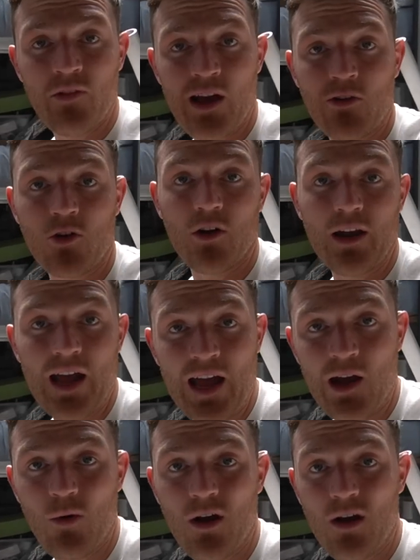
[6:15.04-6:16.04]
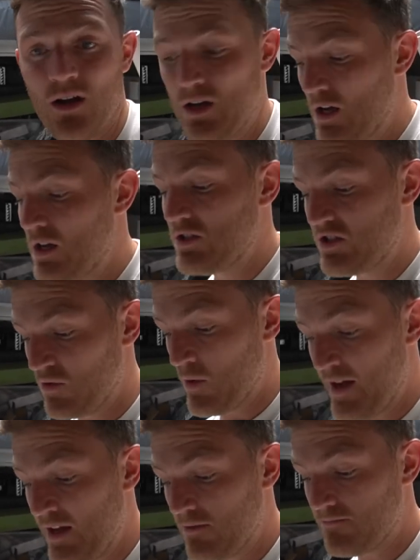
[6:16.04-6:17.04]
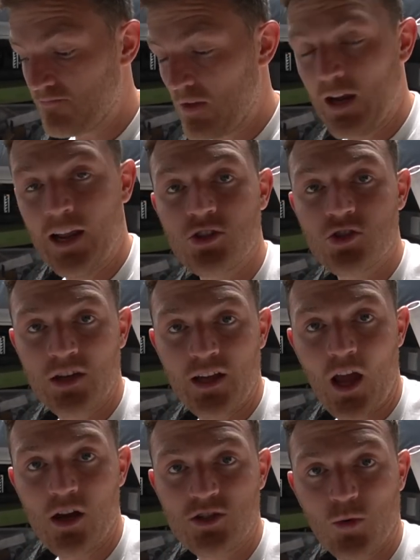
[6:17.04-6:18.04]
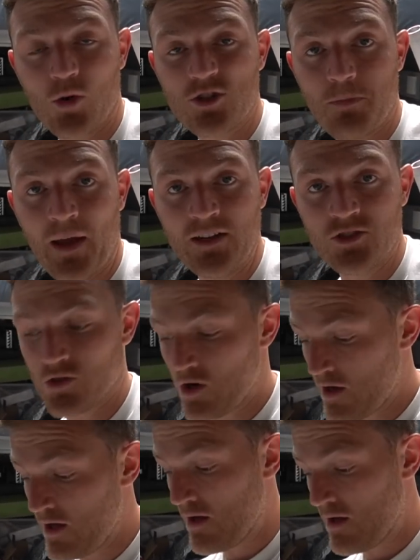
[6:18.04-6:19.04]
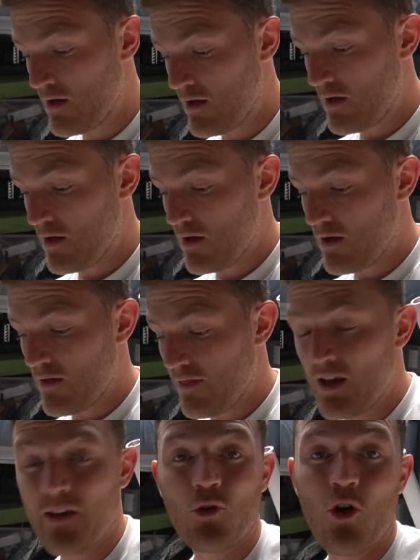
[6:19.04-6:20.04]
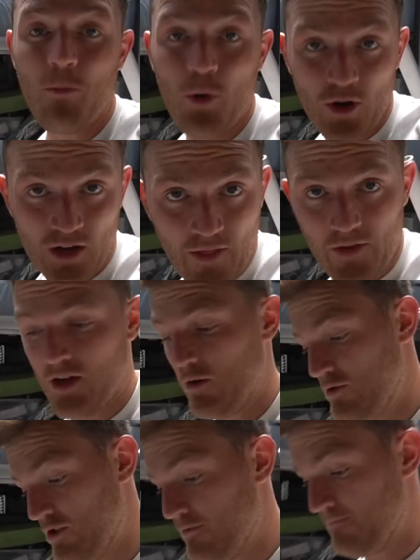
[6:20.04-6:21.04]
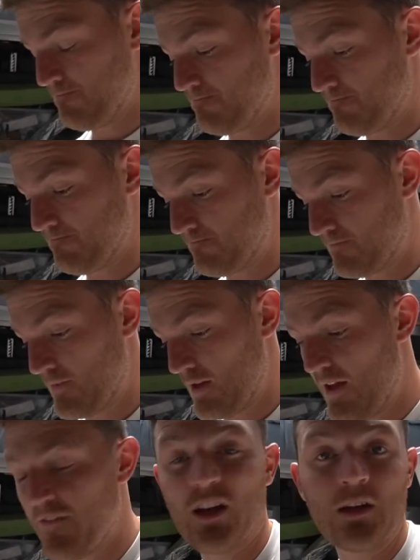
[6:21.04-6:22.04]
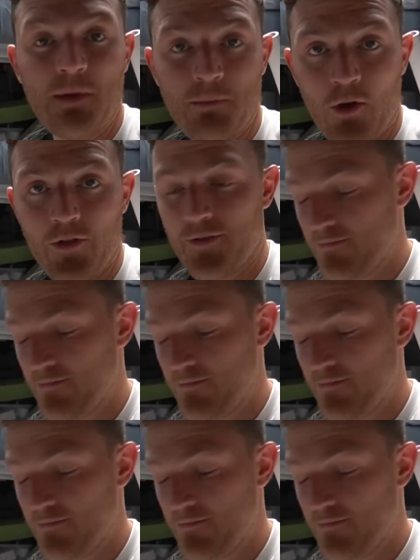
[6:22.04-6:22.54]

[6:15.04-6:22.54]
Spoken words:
now got an hour to wait, literally, to watch paint dry. Then I've got to put another coat on, if I can be bothered.